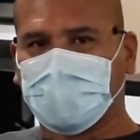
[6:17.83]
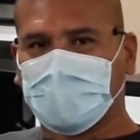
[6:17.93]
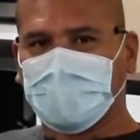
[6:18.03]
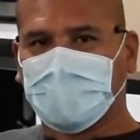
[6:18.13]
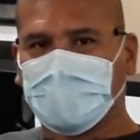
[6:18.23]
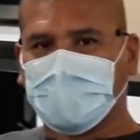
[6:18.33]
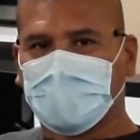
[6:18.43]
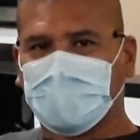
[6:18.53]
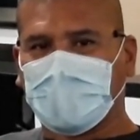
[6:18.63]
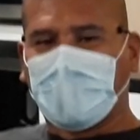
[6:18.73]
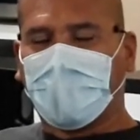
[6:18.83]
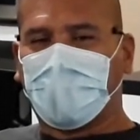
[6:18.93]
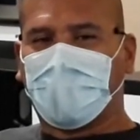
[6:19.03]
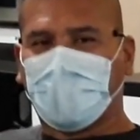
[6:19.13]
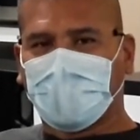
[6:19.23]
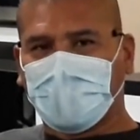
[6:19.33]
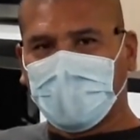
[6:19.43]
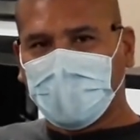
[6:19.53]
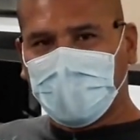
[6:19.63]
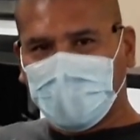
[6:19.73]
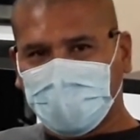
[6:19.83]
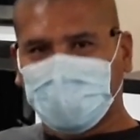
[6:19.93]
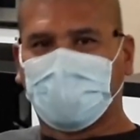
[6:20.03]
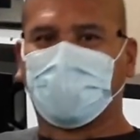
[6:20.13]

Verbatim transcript: check this? Oh, yes.